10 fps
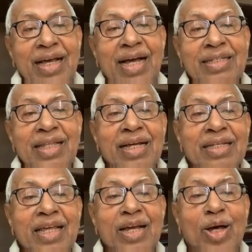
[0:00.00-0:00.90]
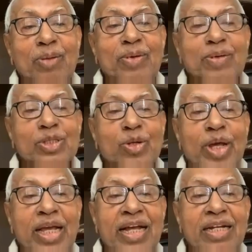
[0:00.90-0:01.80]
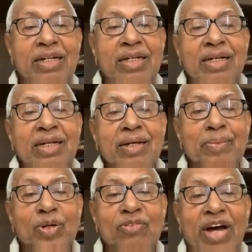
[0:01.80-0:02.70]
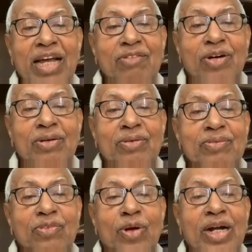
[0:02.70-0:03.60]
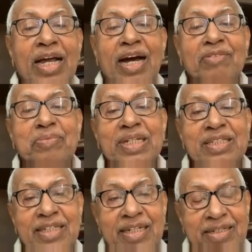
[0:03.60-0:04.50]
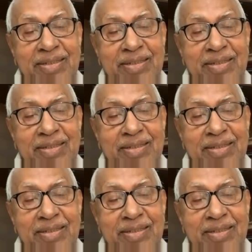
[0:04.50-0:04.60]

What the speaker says: I think the economy was growing at about 5 or 4.5%.